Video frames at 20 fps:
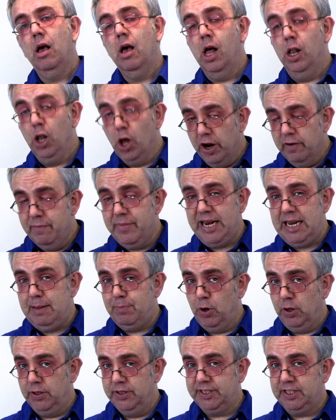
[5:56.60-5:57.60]
A lot of mini
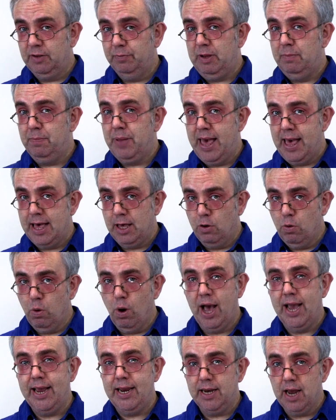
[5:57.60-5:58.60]
bonds have been paying
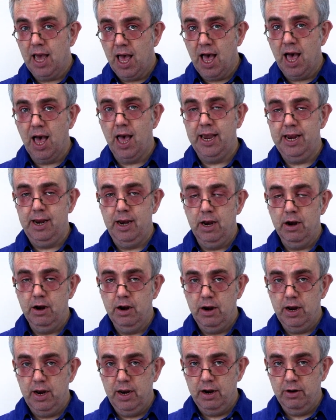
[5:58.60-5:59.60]
quite high
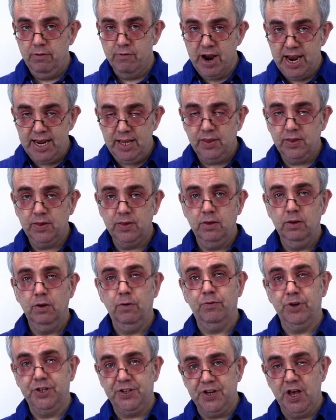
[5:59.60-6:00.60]
rates
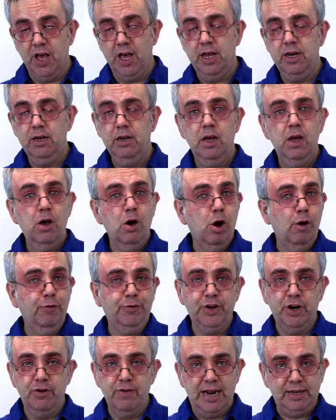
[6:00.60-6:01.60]
of return,
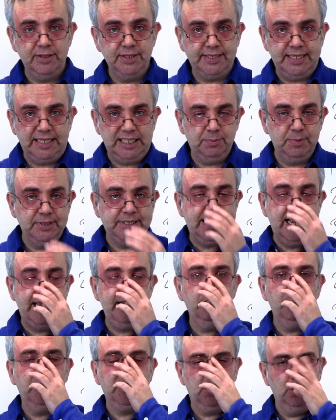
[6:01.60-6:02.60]
often around
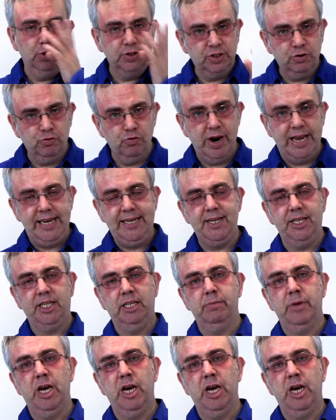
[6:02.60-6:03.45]
6%, which looks great at the